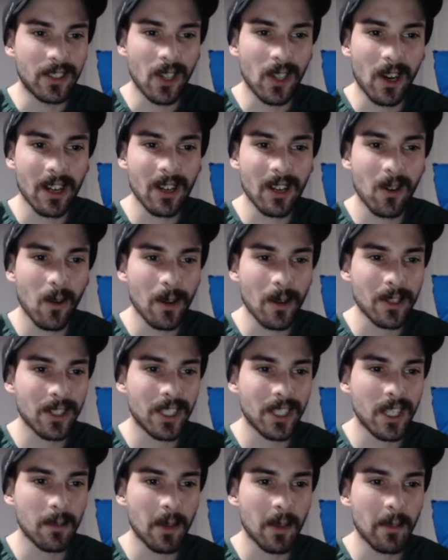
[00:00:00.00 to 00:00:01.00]
Dark horse
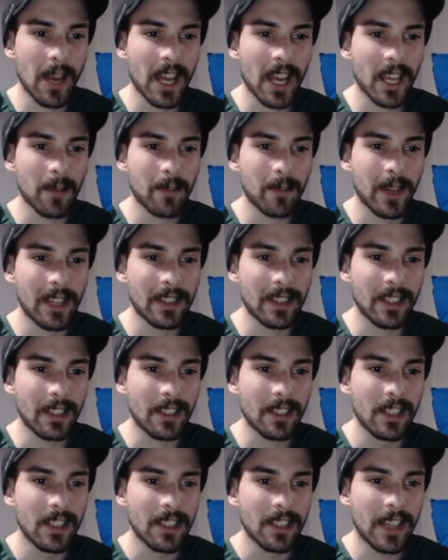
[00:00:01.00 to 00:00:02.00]
team, in my opinion,
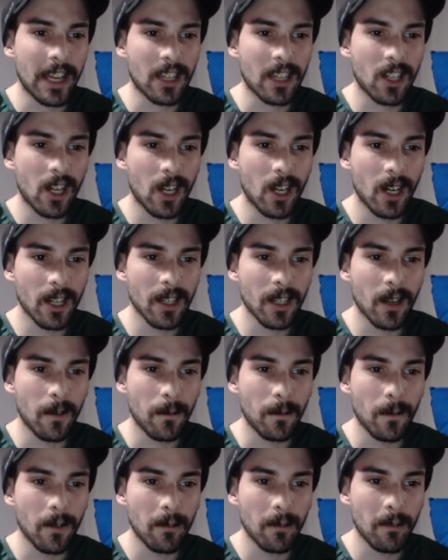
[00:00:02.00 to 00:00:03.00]
that could
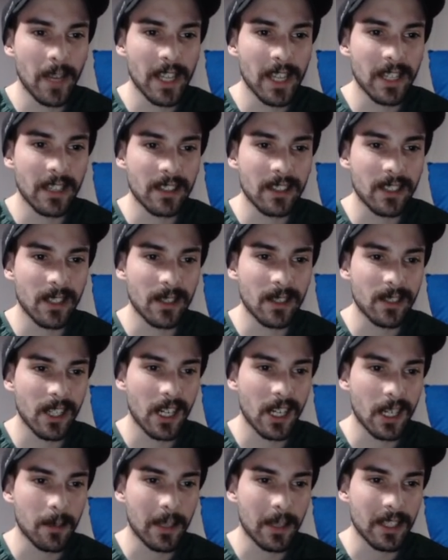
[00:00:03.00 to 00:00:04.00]
have made it into the
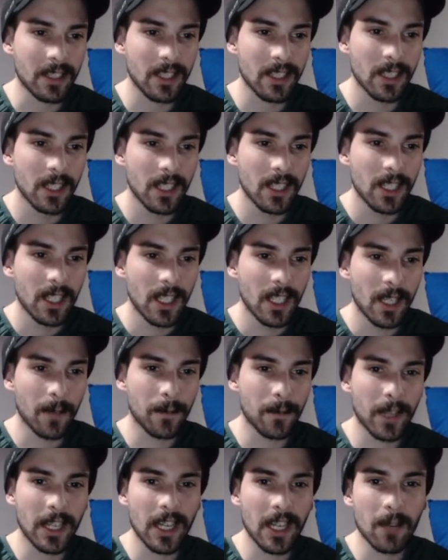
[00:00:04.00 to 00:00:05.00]
tournament
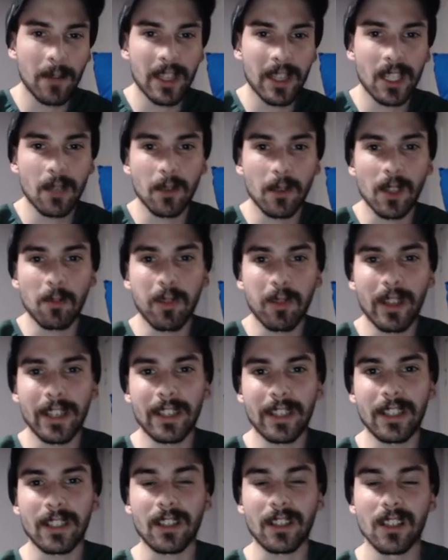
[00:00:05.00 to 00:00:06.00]
if they had been able to play
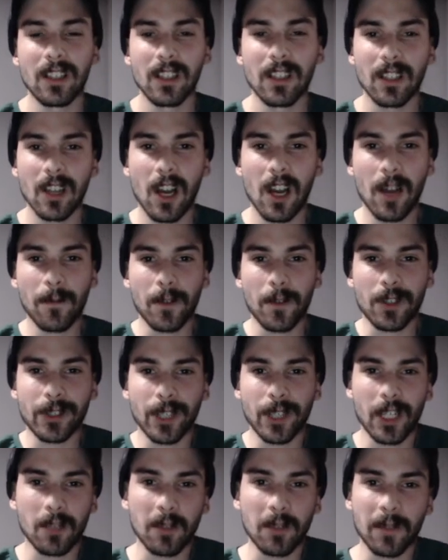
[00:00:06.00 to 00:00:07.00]
in their conference
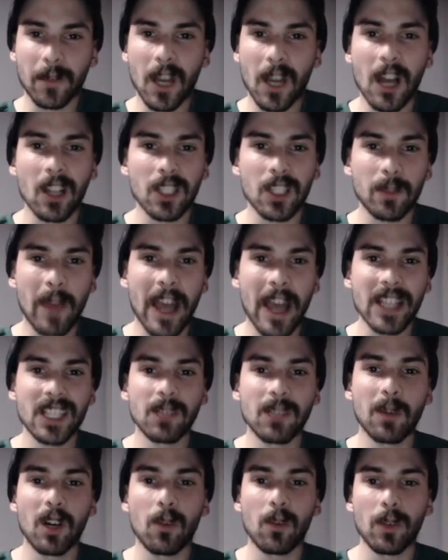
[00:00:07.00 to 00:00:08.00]
tournament, if college
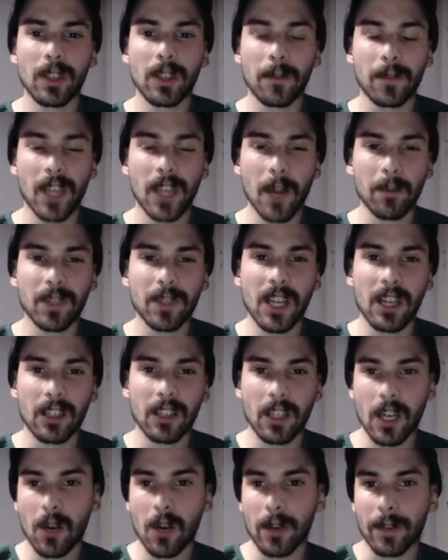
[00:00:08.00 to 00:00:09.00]
basketball would have kept on
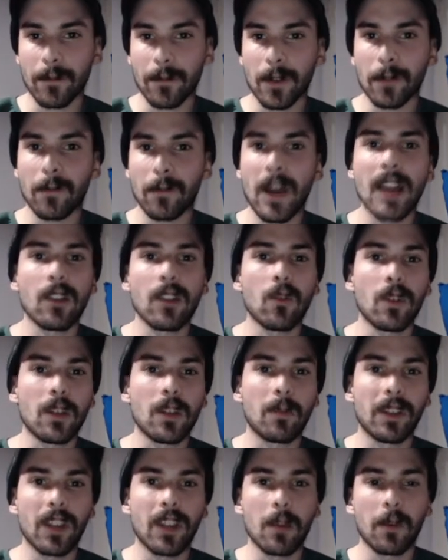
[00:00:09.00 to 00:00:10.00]
going for the final week.
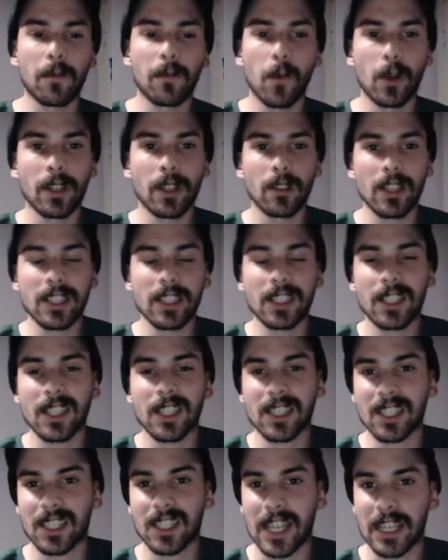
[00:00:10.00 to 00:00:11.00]
But number 4 on the list is the
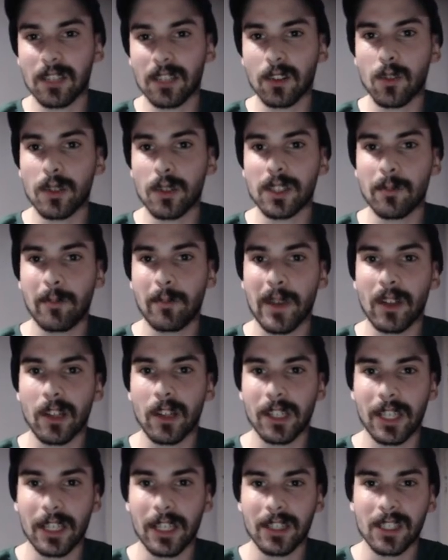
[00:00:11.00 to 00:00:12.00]
St. Louis
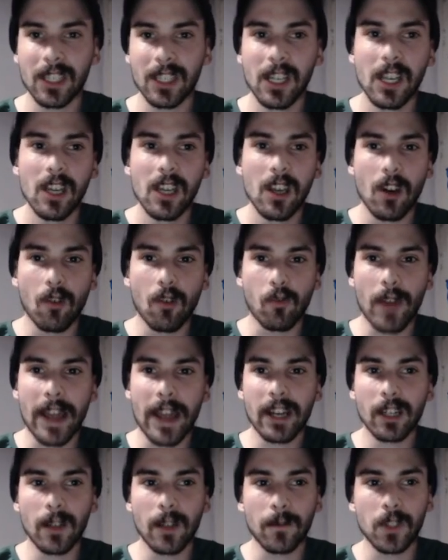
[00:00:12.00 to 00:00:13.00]
Billikens, a
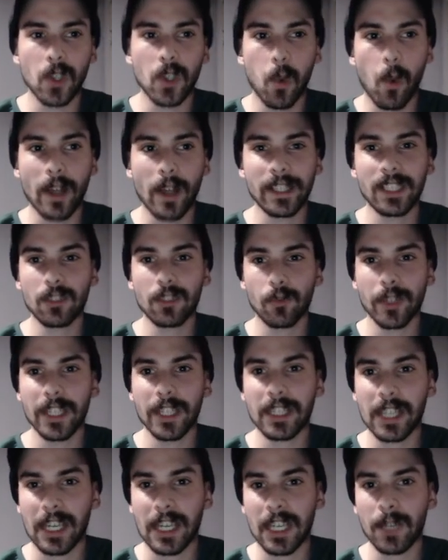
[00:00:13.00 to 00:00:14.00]
record of
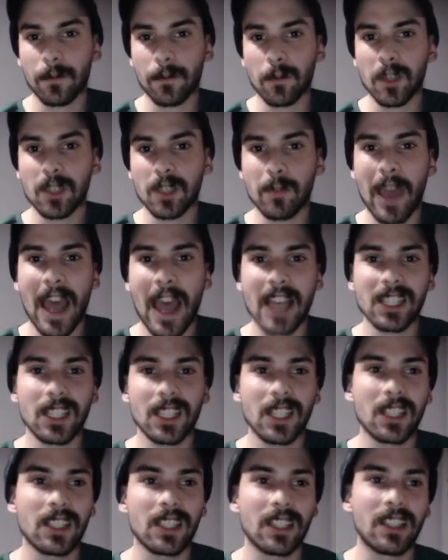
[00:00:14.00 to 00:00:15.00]
23-8 from this past
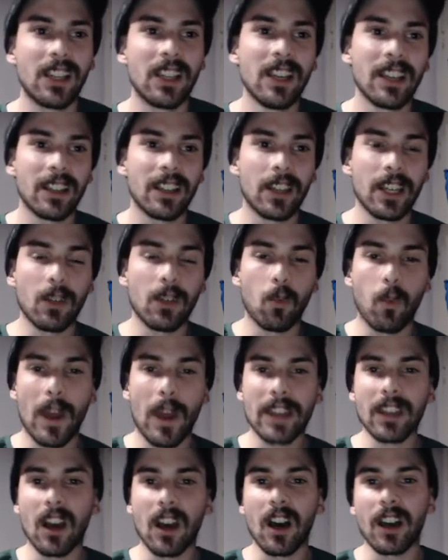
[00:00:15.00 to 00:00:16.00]
season. They
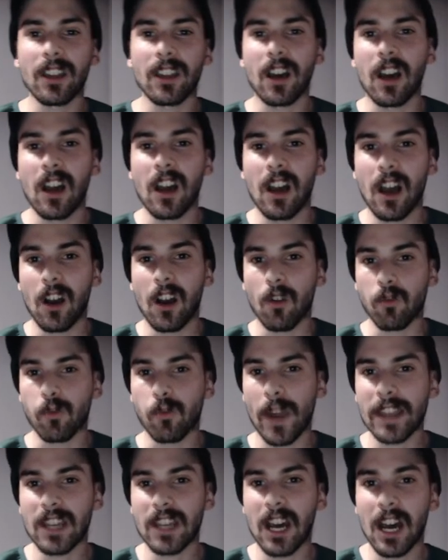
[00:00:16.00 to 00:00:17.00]
went on a
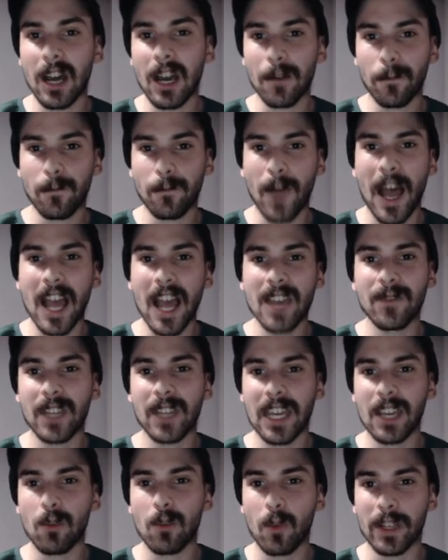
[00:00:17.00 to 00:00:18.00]
red-hot
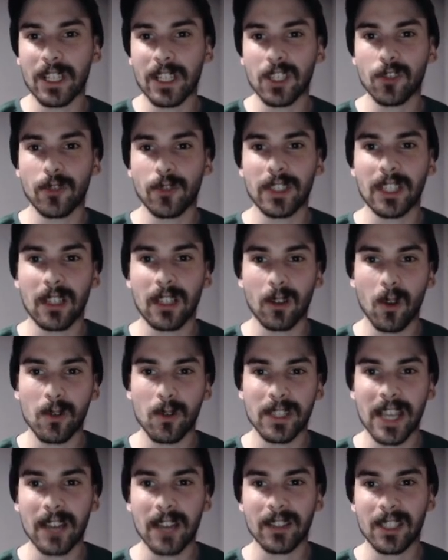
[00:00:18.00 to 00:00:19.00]
5-game winning streak to
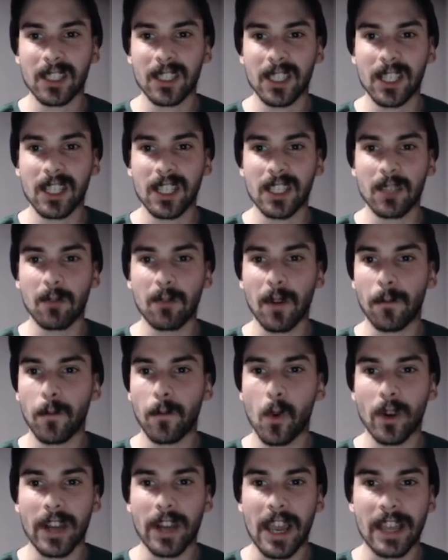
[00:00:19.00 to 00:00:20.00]
close out the season
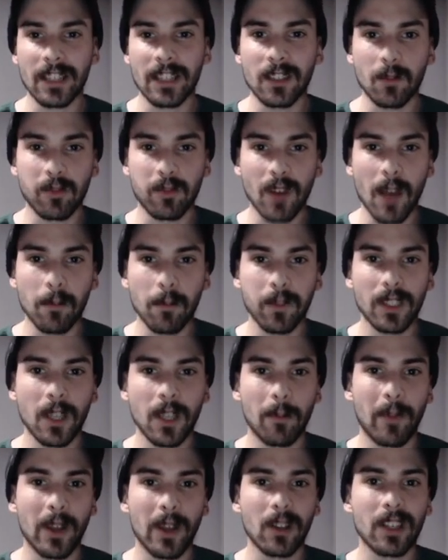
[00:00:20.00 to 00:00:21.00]
before it ended abruptly. The
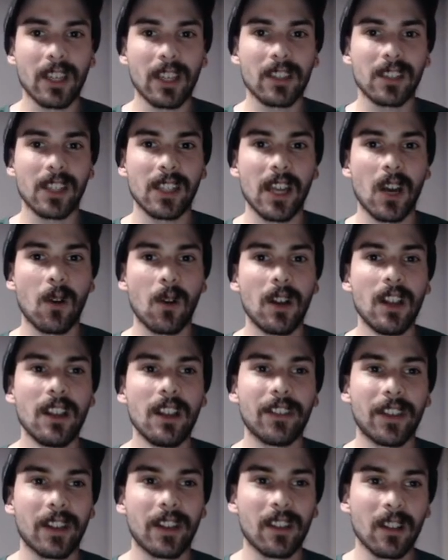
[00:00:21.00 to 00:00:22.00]
Billikens, though,
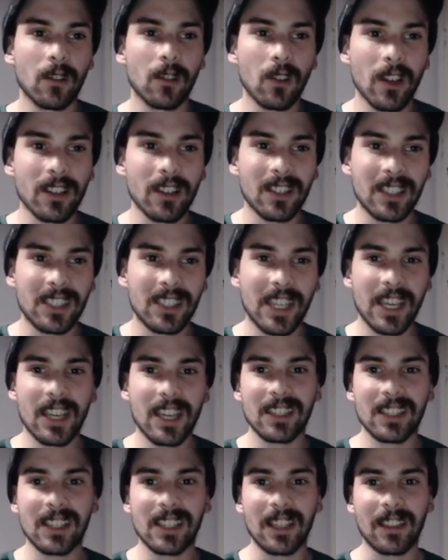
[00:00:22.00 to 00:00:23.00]
they're going to look to take
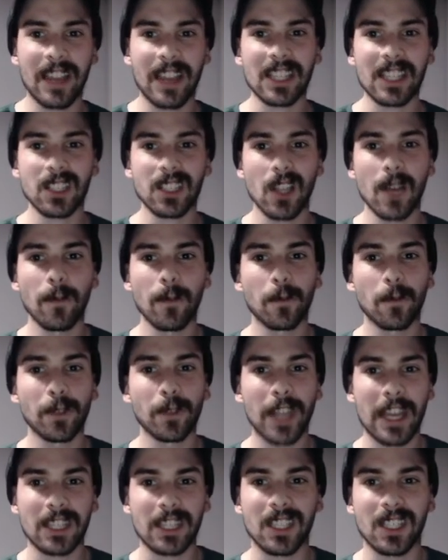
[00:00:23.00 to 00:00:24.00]
it to the next level for
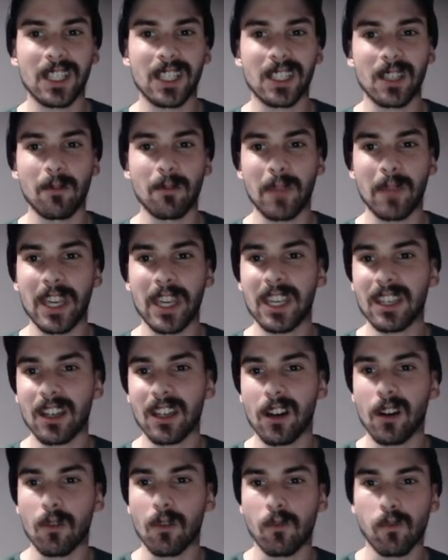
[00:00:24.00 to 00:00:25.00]
next season, make
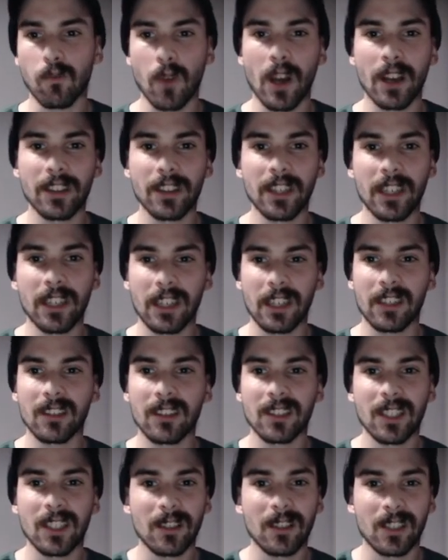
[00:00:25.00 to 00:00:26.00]
a run
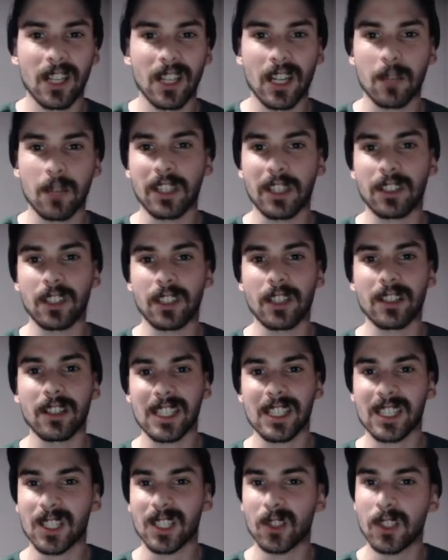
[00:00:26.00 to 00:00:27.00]
into the tournament here as a
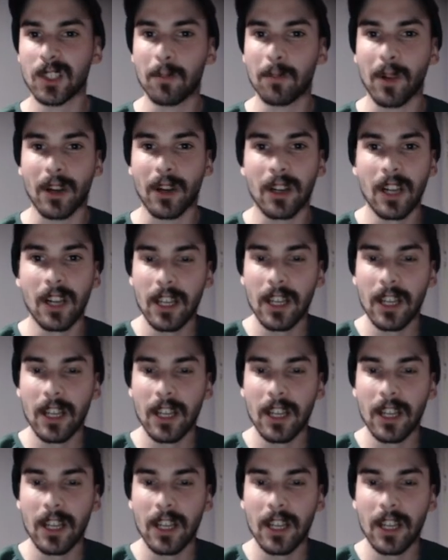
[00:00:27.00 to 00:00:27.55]
sleeper.